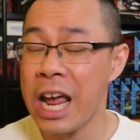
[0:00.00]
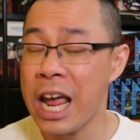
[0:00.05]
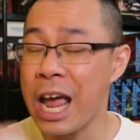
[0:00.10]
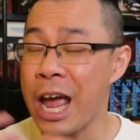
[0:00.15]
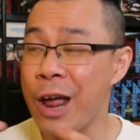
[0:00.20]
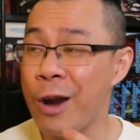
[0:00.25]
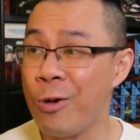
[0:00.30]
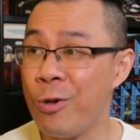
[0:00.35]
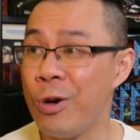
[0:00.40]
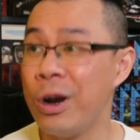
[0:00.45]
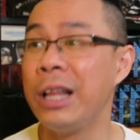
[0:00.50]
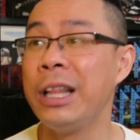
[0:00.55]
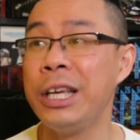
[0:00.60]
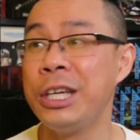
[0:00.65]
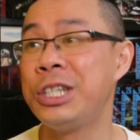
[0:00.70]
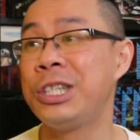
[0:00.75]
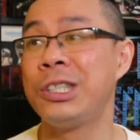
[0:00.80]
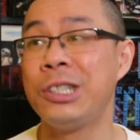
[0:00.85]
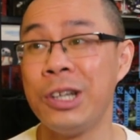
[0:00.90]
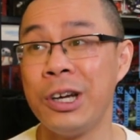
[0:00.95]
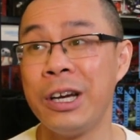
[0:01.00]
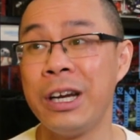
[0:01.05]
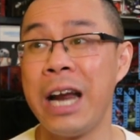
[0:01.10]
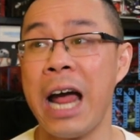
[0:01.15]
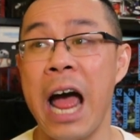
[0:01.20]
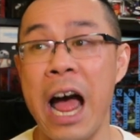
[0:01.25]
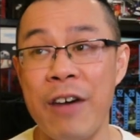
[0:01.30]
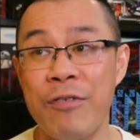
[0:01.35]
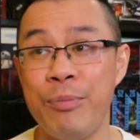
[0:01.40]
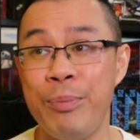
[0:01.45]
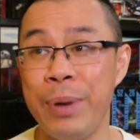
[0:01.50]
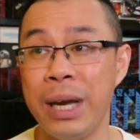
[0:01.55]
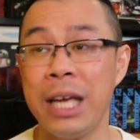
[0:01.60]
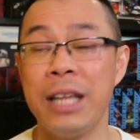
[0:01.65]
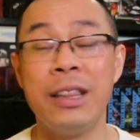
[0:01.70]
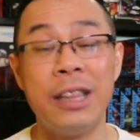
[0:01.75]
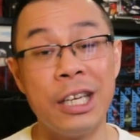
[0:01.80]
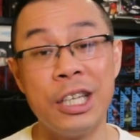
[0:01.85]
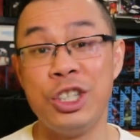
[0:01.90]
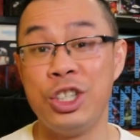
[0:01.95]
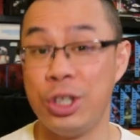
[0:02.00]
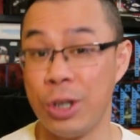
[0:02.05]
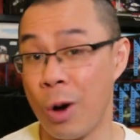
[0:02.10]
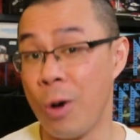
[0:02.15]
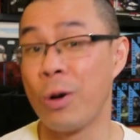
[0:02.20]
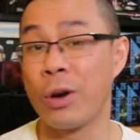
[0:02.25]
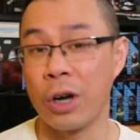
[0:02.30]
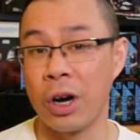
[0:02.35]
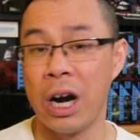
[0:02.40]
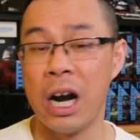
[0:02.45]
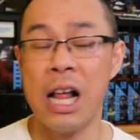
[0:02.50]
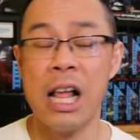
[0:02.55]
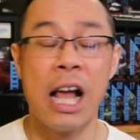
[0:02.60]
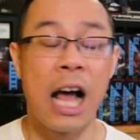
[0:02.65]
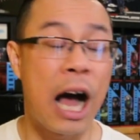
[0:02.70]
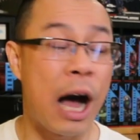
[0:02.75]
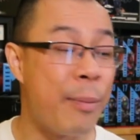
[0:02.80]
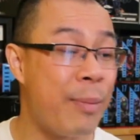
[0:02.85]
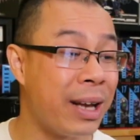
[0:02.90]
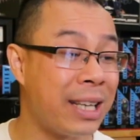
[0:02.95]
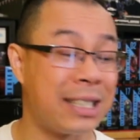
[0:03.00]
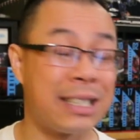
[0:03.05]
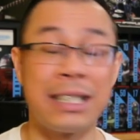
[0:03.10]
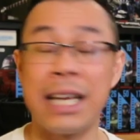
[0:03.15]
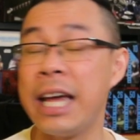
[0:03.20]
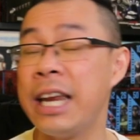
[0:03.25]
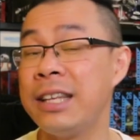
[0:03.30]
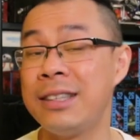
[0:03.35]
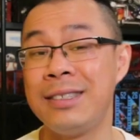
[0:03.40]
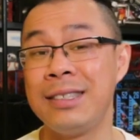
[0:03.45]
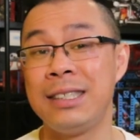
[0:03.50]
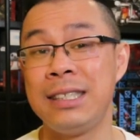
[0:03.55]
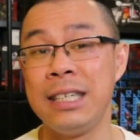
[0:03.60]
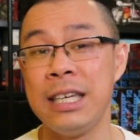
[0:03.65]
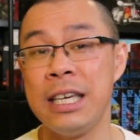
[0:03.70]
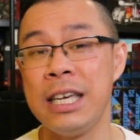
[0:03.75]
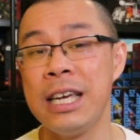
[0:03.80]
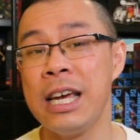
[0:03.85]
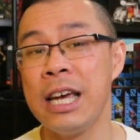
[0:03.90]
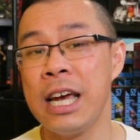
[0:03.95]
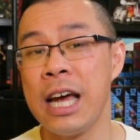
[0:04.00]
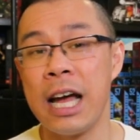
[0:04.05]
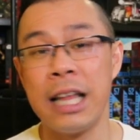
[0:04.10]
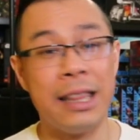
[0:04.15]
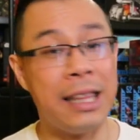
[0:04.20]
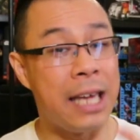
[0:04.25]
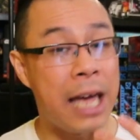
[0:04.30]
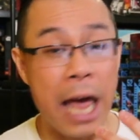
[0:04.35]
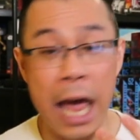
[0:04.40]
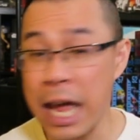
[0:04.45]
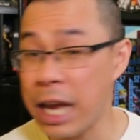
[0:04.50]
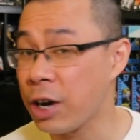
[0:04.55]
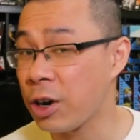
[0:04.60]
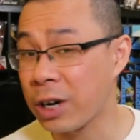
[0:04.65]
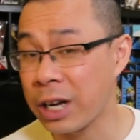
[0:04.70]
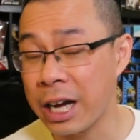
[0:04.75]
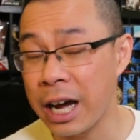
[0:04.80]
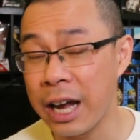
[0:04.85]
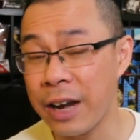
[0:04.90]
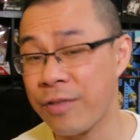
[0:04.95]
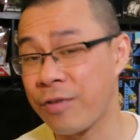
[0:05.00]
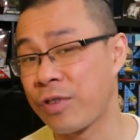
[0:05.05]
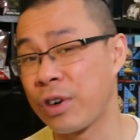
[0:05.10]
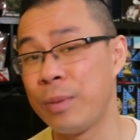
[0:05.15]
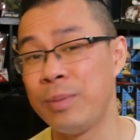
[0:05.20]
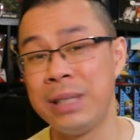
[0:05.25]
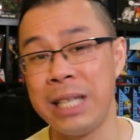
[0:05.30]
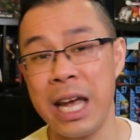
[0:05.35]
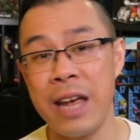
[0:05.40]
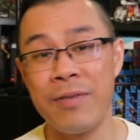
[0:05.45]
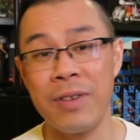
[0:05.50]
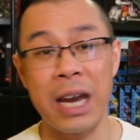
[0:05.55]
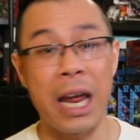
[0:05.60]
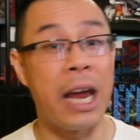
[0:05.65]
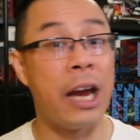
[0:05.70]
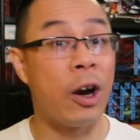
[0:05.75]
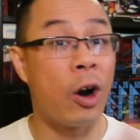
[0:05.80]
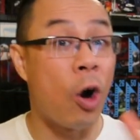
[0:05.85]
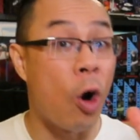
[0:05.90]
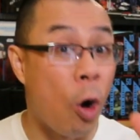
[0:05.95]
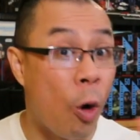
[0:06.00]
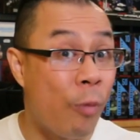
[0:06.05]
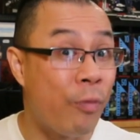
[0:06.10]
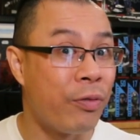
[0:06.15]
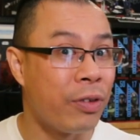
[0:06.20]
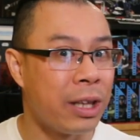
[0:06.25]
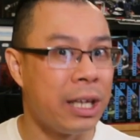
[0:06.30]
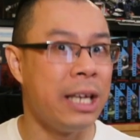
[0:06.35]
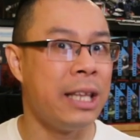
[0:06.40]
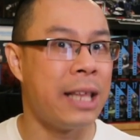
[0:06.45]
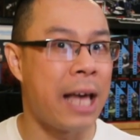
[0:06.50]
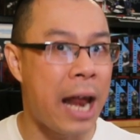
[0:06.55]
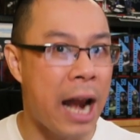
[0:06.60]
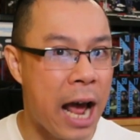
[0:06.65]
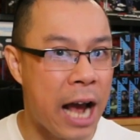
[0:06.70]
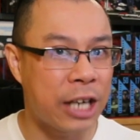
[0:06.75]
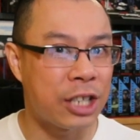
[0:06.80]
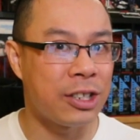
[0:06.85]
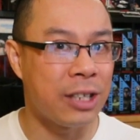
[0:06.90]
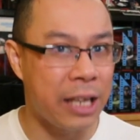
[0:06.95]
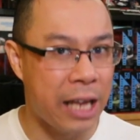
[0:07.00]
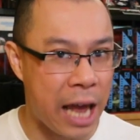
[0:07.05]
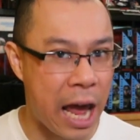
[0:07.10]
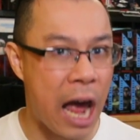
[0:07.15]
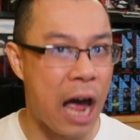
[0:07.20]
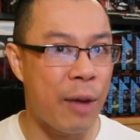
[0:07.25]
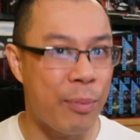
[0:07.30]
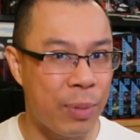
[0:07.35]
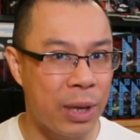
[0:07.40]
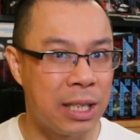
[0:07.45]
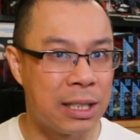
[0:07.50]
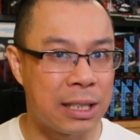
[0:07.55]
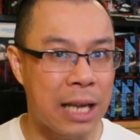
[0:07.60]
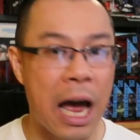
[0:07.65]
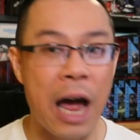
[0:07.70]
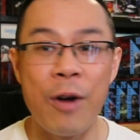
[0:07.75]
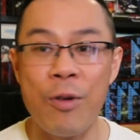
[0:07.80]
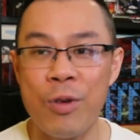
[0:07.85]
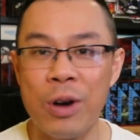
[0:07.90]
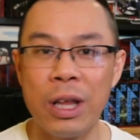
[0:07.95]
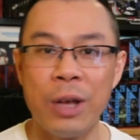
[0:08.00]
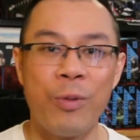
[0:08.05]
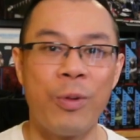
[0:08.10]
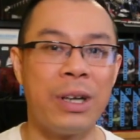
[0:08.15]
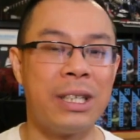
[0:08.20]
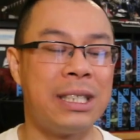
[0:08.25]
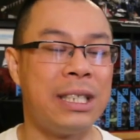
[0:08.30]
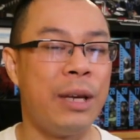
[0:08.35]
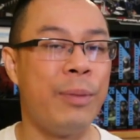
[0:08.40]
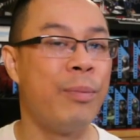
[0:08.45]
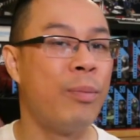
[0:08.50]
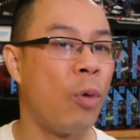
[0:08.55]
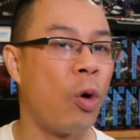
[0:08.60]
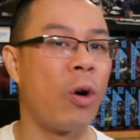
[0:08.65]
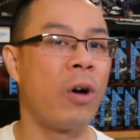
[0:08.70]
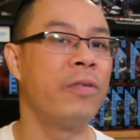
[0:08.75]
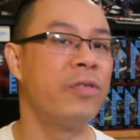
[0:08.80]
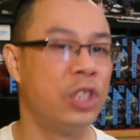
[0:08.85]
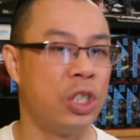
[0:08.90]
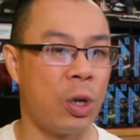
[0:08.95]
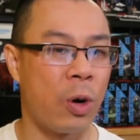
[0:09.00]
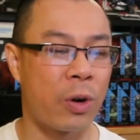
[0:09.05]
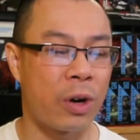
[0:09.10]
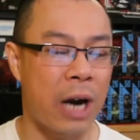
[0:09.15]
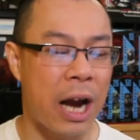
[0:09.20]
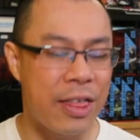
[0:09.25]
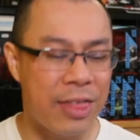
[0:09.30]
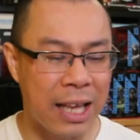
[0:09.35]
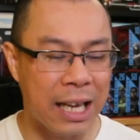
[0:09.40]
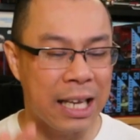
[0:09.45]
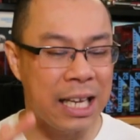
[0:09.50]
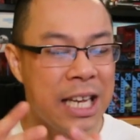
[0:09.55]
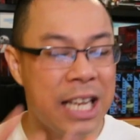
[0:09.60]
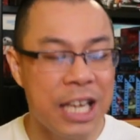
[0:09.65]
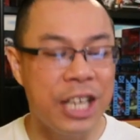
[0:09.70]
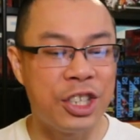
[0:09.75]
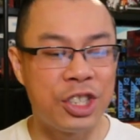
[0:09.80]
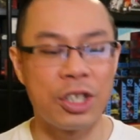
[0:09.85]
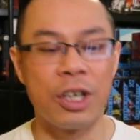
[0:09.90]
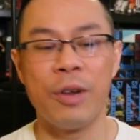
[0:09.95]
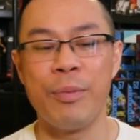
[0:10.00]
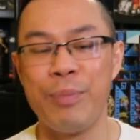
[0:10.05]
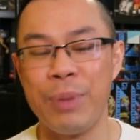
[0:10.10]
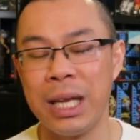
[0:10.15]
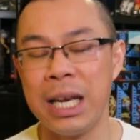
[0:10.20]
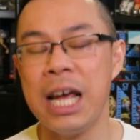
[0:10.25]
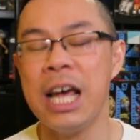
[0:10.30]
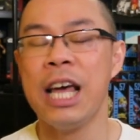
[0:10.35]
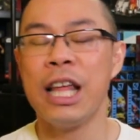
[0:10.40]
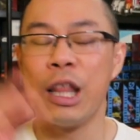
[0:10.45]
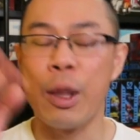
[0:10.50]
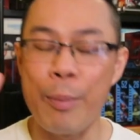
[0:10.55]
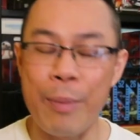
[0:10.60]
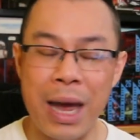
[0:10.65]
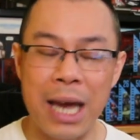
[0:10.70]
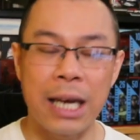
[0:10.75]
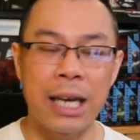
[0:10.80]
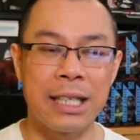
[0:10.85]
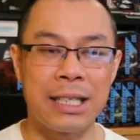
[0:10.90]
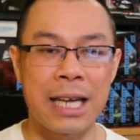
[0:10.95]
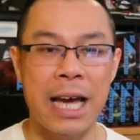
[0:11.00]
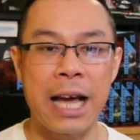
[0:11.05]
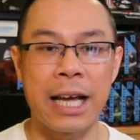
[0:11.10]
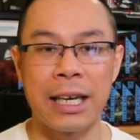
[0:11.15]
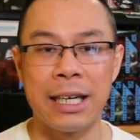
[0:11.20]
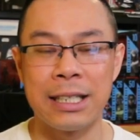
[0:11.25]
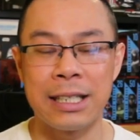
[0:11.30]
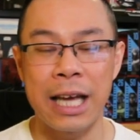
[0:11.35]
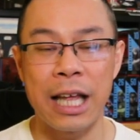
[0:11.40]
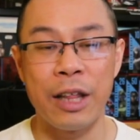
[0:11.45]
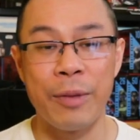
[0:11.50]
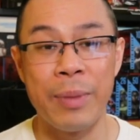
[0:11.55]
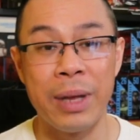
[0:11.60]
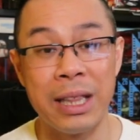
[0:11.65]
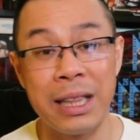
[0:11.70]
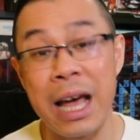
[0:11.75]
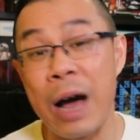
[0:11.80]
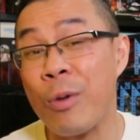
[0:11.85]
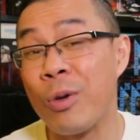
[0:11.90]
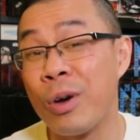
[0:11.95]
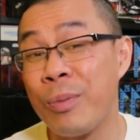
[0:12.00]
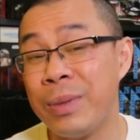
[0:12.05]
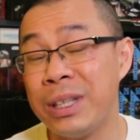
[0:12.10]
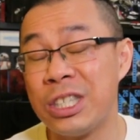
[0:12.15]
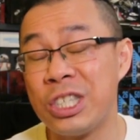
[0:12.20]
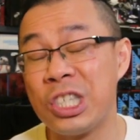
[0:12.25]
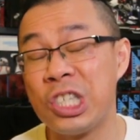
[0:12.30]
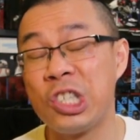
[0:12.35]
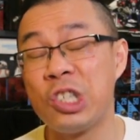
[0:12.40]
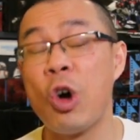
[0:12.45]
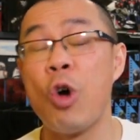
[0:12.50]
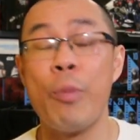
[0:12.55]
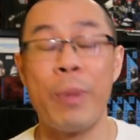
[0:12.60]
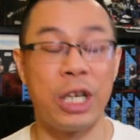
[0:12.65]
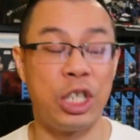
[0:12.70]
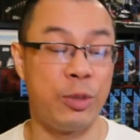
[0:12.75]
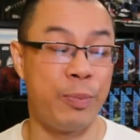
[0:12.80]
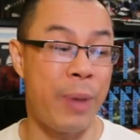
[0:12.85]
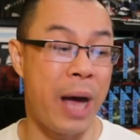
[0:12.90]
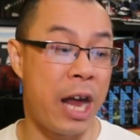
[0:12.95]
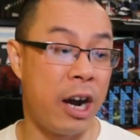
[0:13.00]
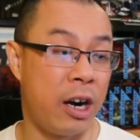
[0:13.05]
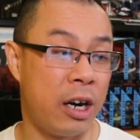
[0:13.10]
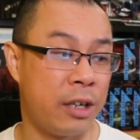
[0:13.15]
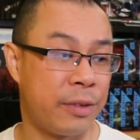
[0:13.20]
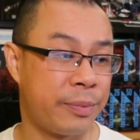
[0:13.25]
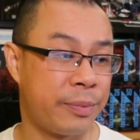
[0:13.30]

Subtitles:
It really should have been the Joker. I'm excited to see the Ayer cut from David Ayer. Hopefully that actually happens. I really want to see more of Joker. I think he should have been the main antagonist element. That would have been so much better.